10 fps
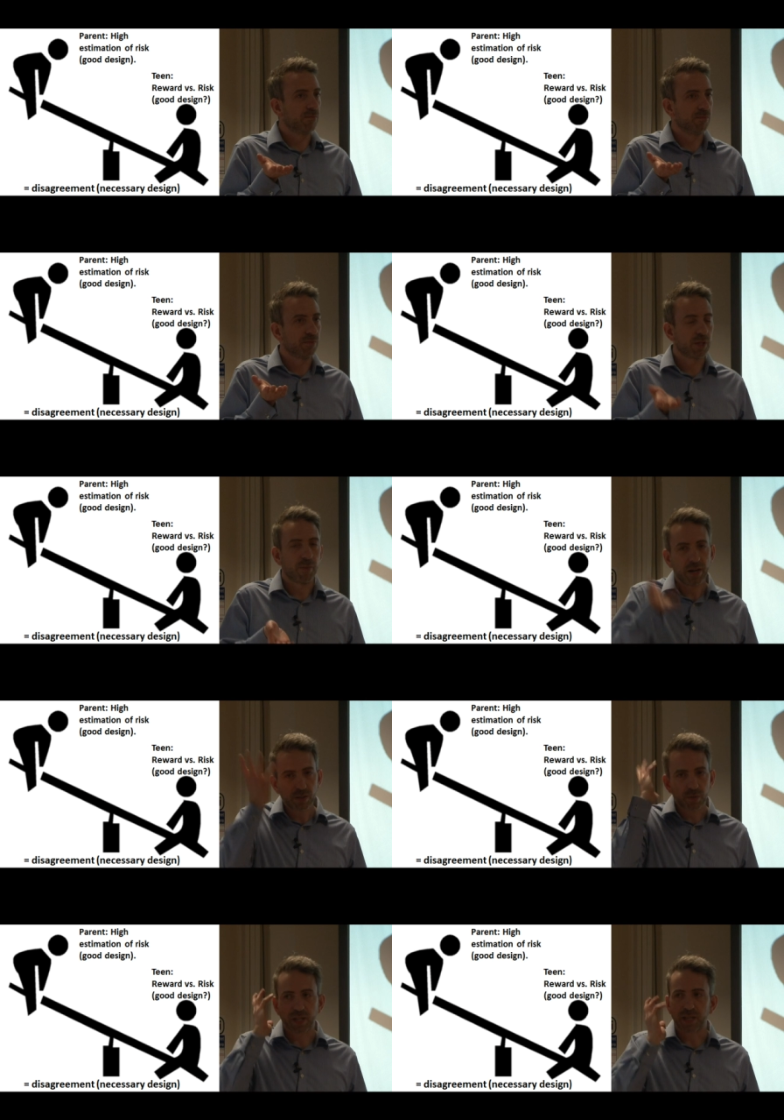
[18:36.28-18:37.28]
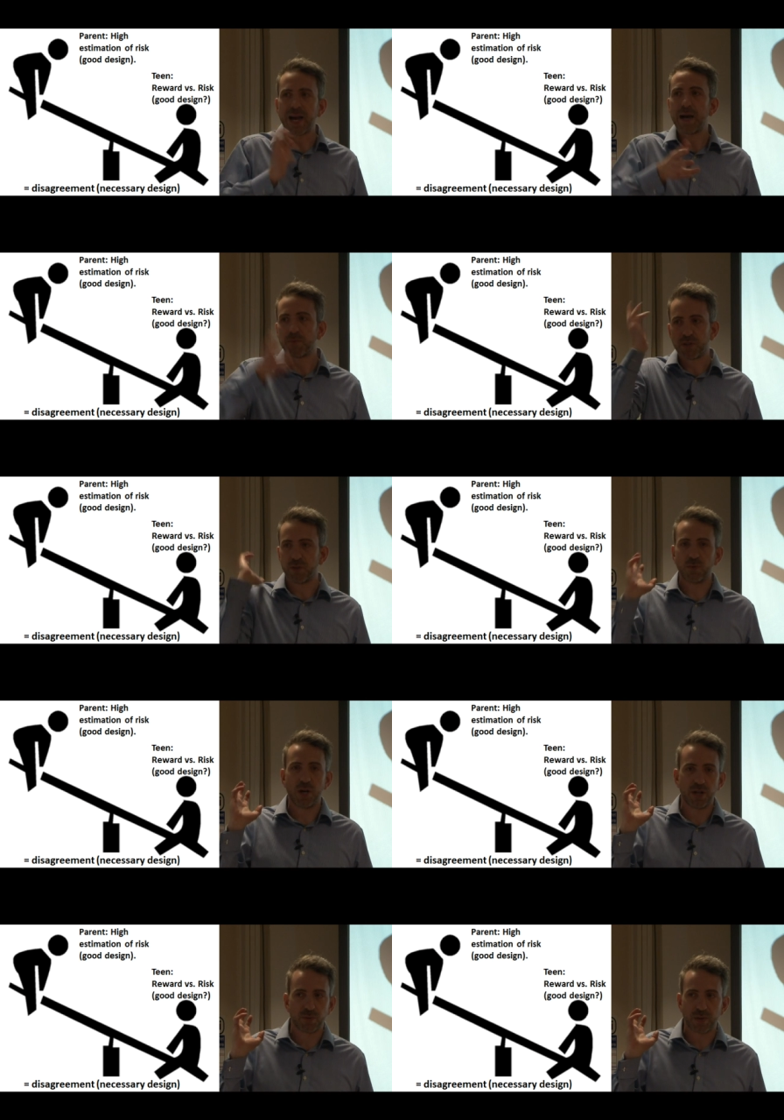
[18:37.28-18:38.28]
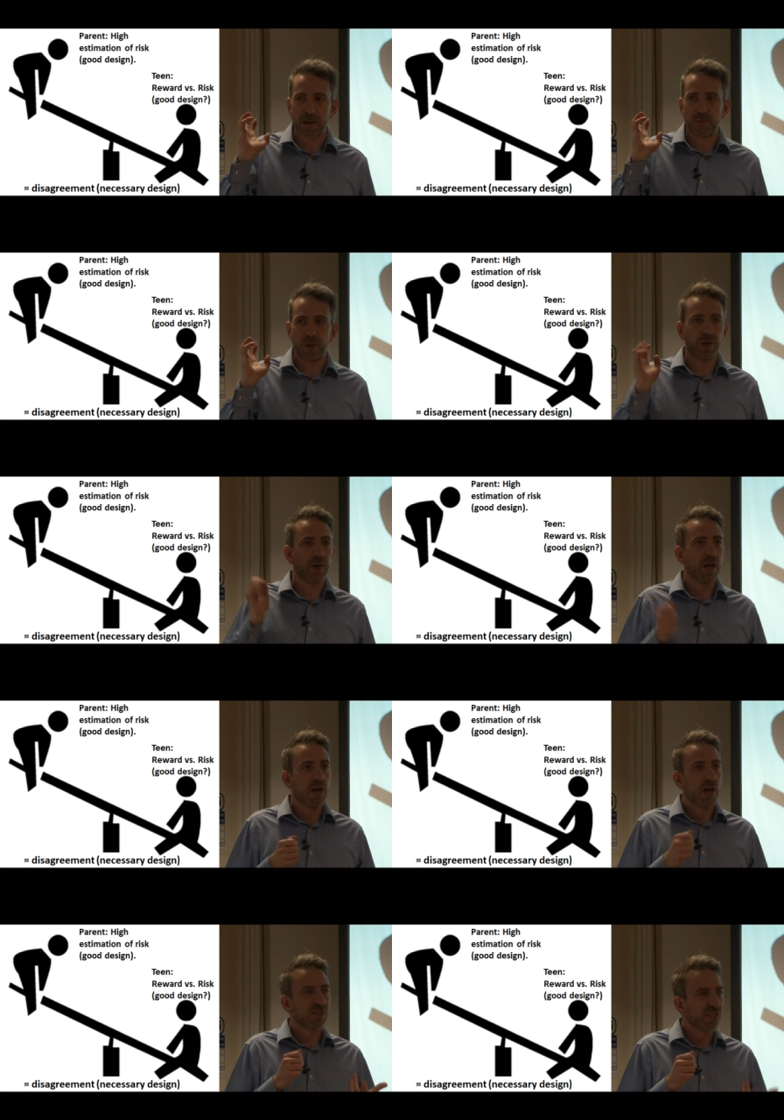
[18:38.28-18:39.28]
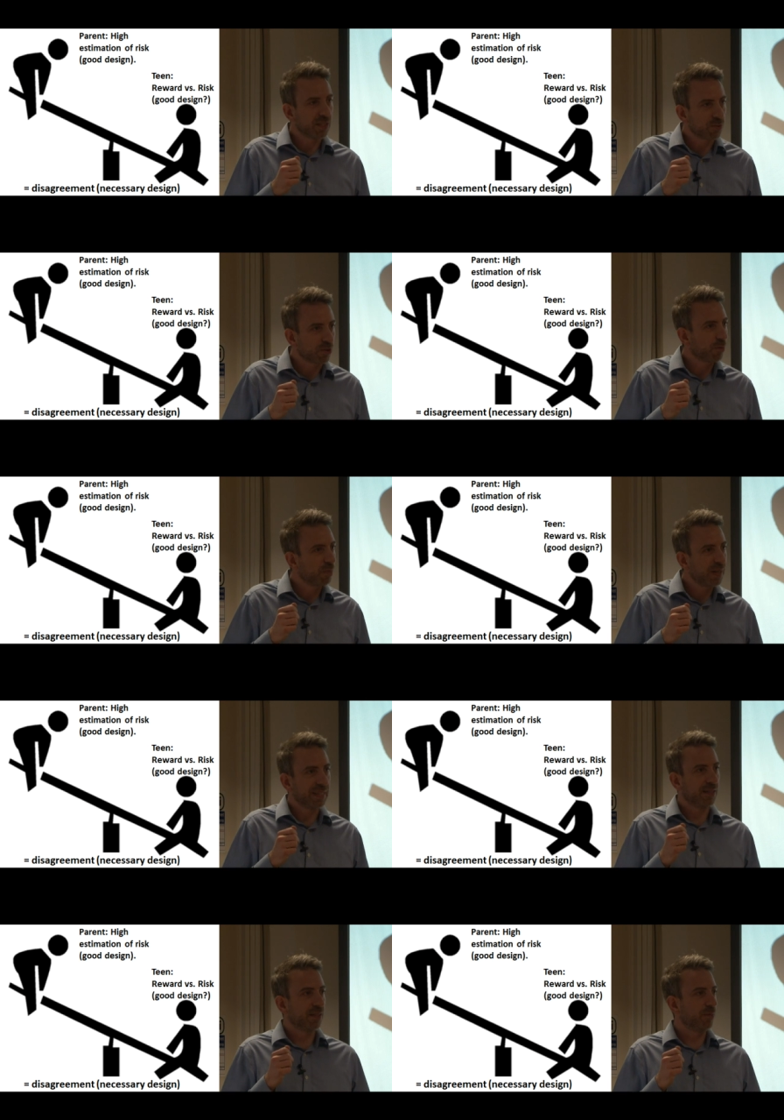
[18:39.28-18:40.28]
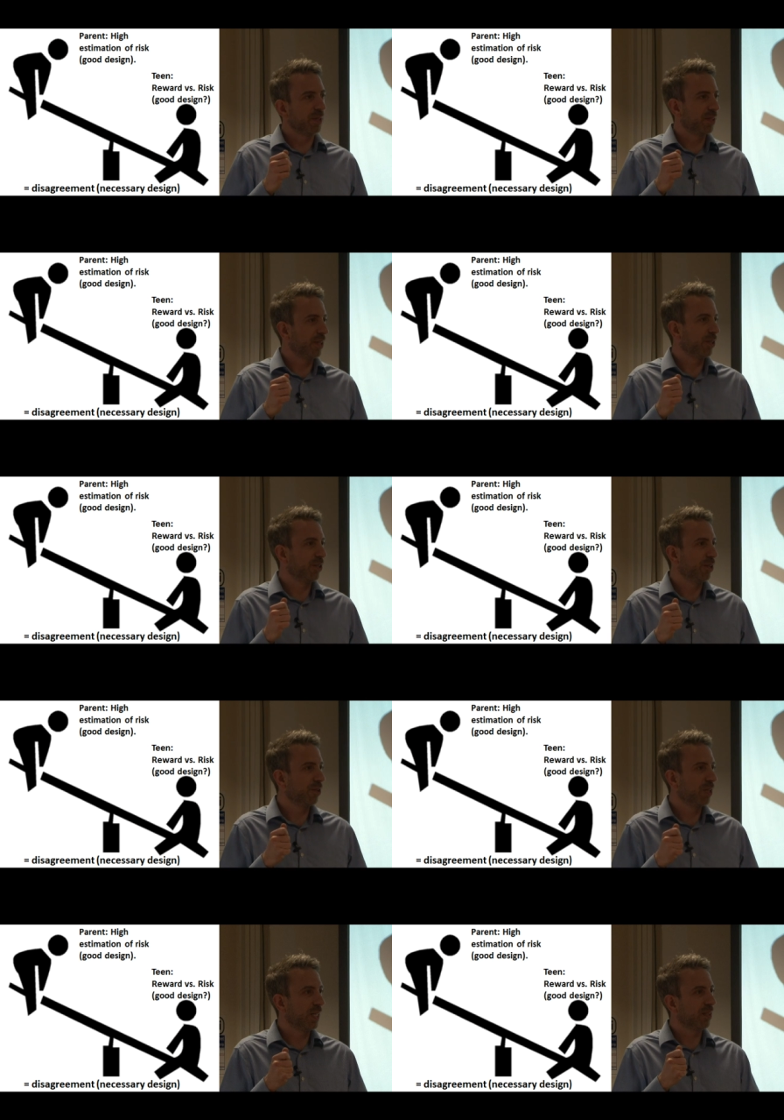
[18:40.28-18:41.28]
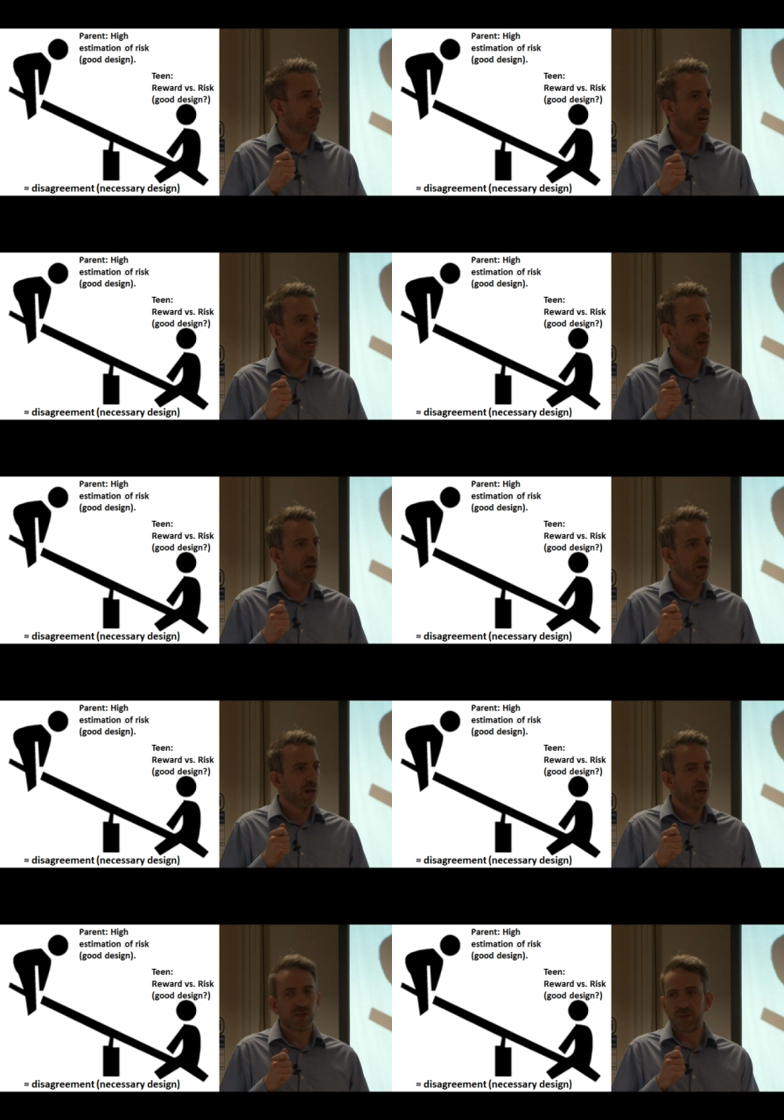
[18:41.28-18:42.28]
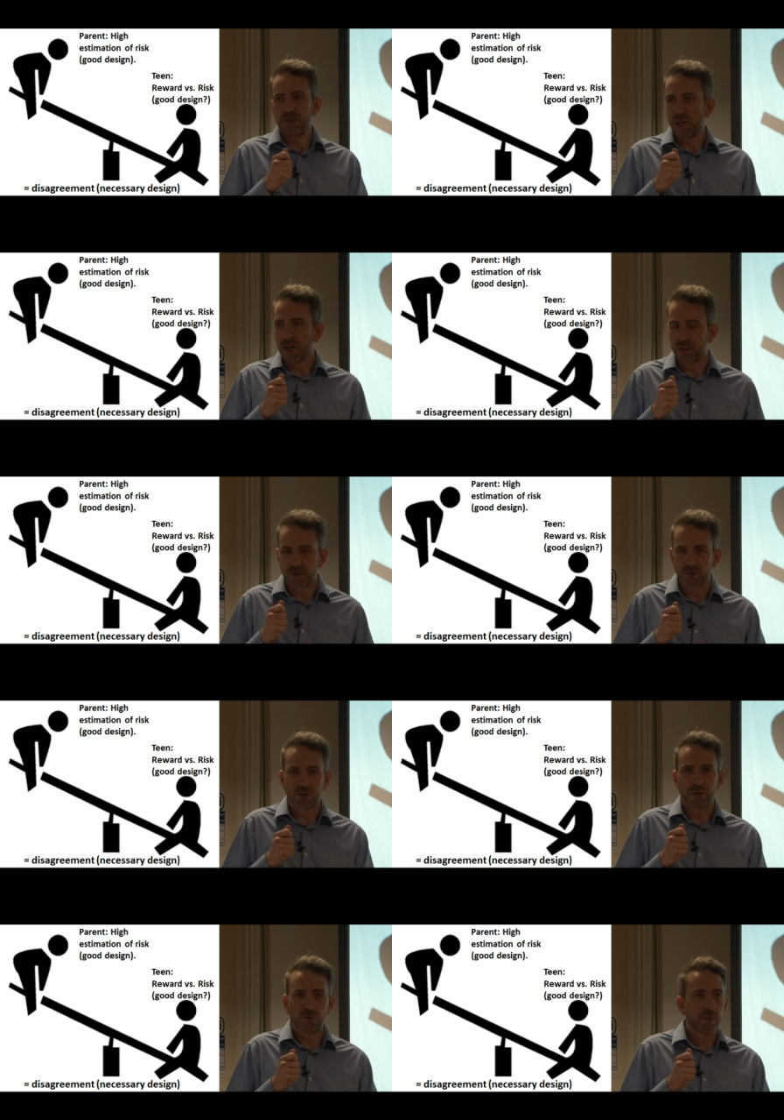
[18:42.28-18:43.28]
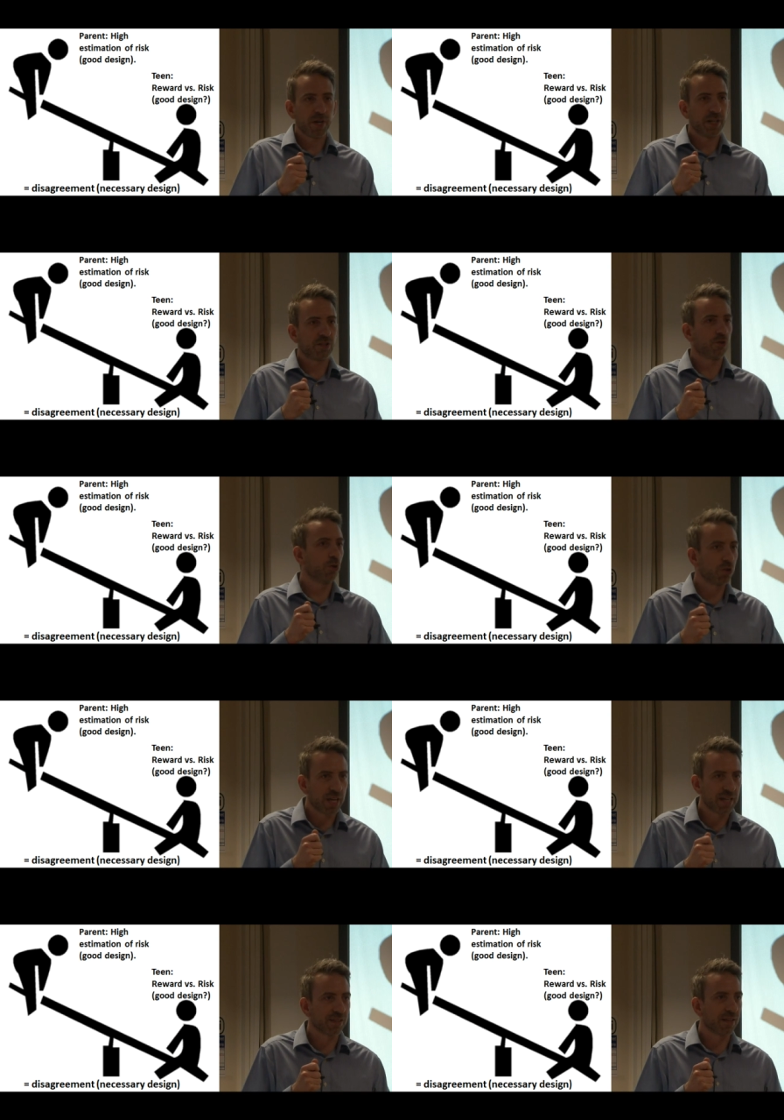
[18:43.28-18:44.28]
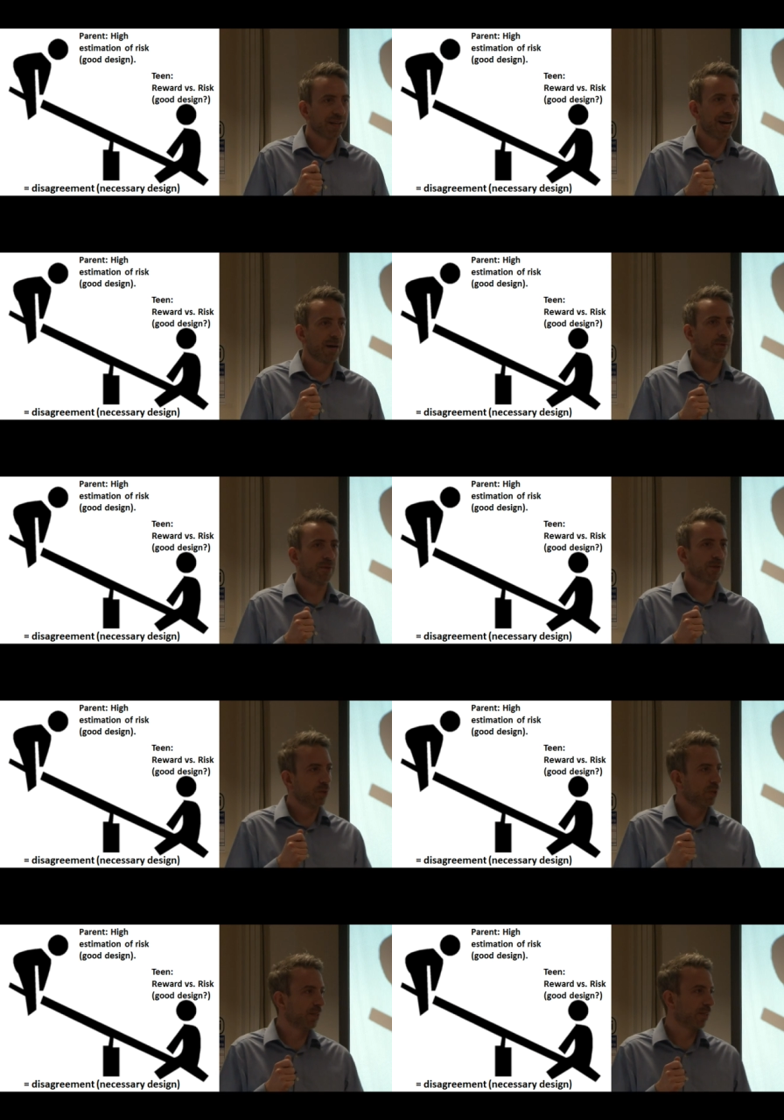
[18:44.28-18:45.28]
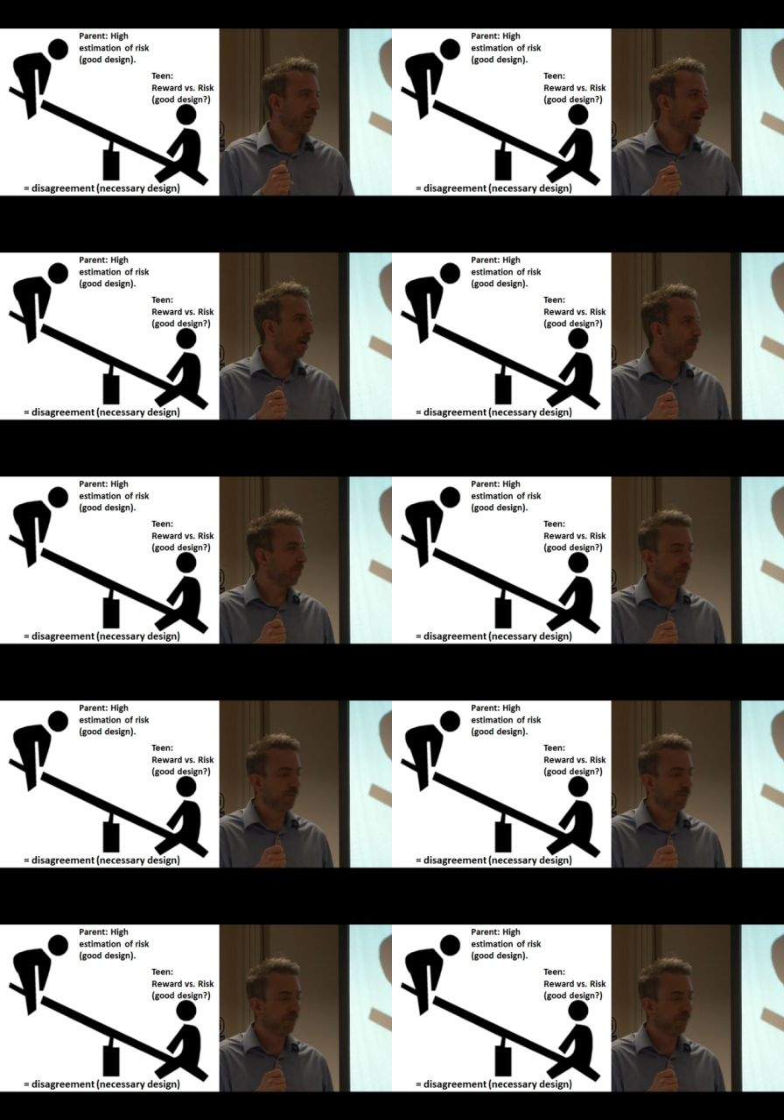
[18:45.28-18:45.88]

So parents would think the absolute worst would happen, and teens would completely dismiss this usually and say, don't talk such rubbish, of course that isn't going to happen, of course that isn't going to happen.